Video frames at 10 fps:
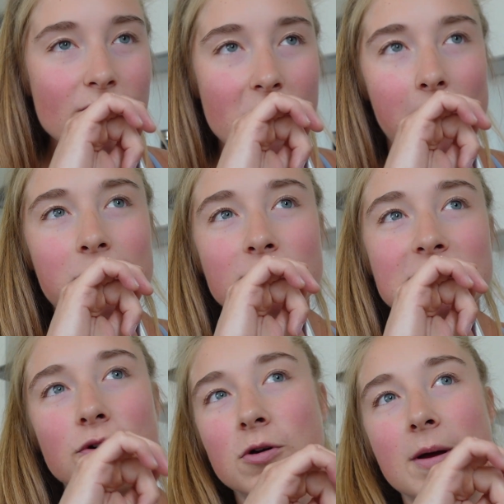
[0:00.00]
I'll probably
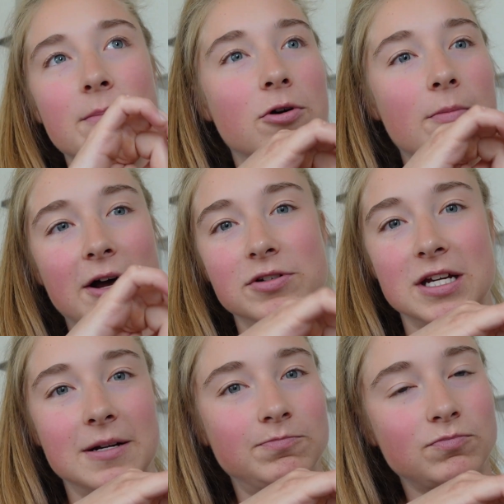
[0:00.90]
talk a bit more about
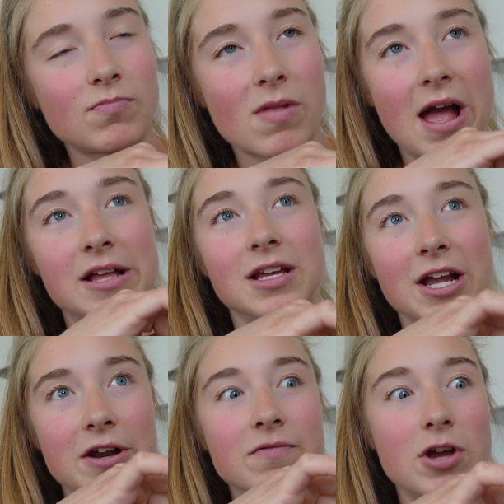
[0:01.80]
it as I
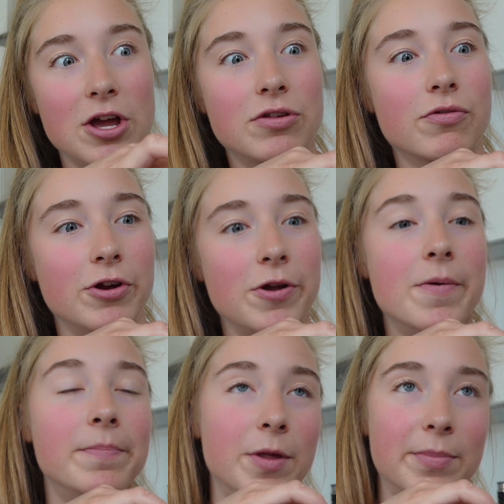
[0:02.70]
kind of go
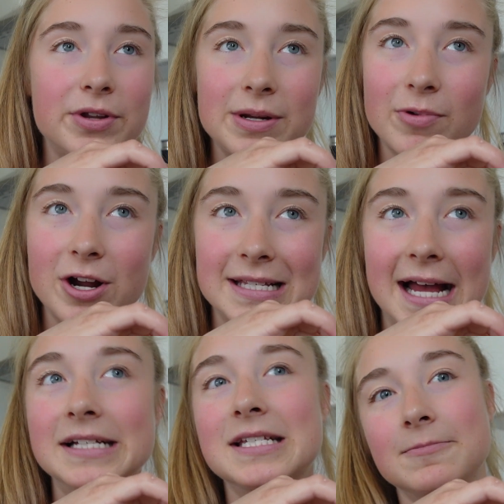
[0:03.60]
through the building
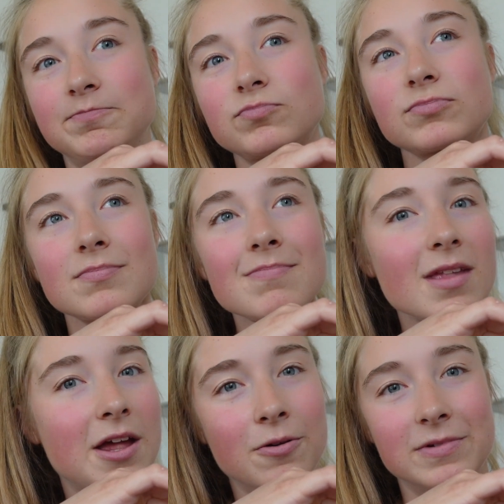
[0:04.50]
process.
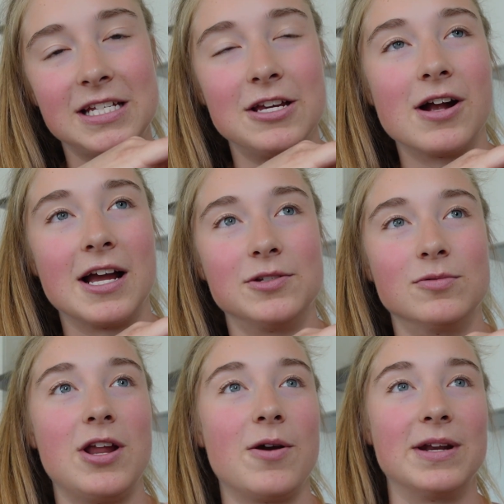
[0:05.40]
And obviously you guys
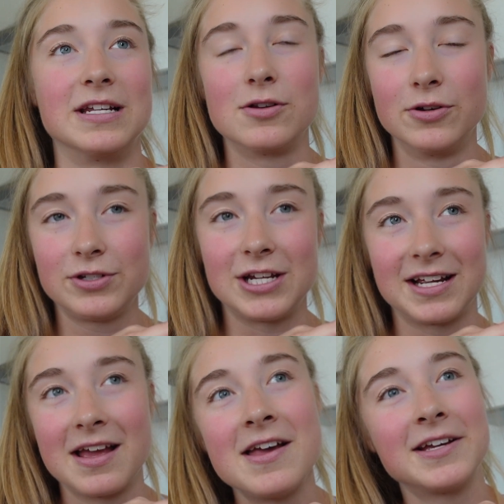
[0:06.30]
will know when it's
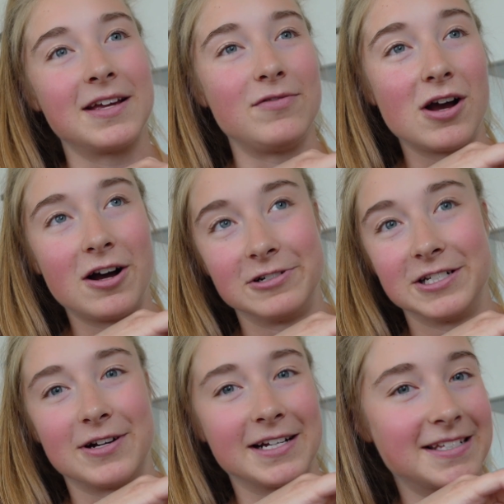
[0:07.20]
launching. So if you are
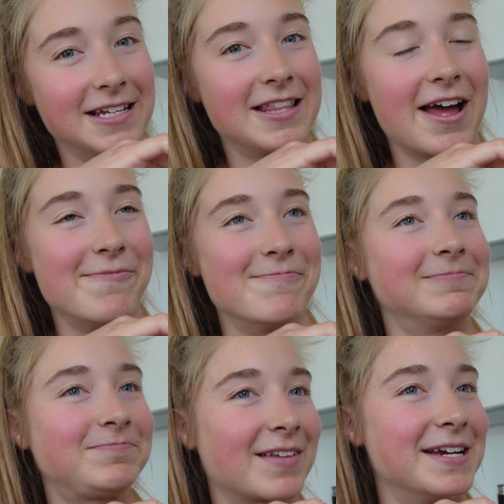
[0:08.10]
interested, then
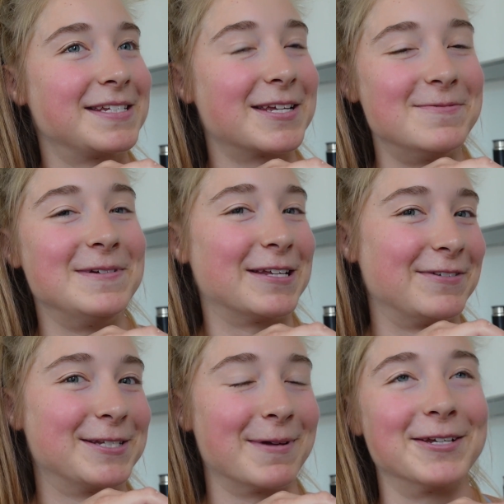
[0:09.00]
it's going to be
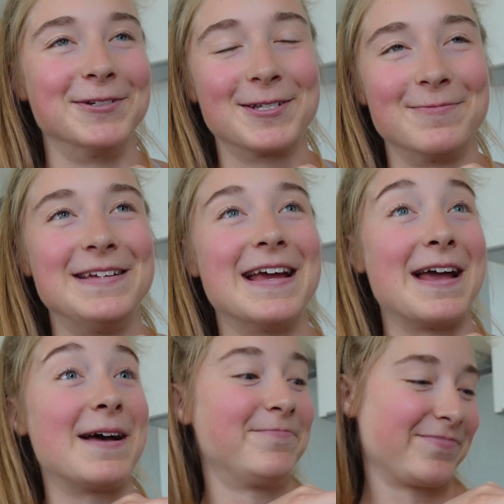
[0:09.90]
something special. It's going to be,
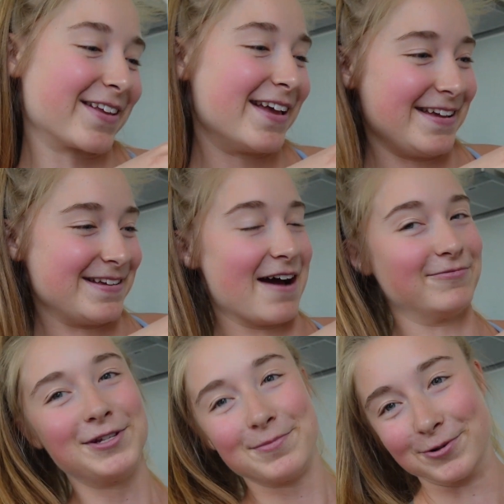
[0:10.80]
yeah,
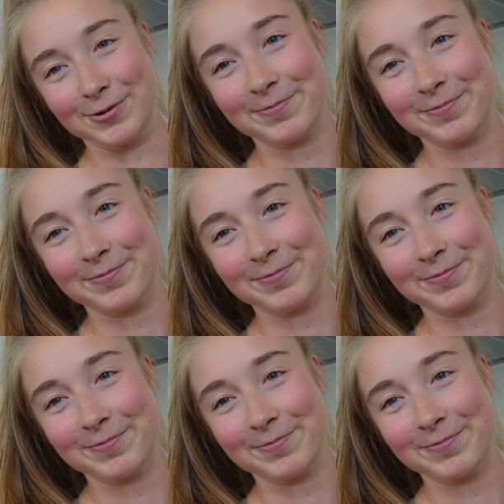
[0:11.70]
super cool.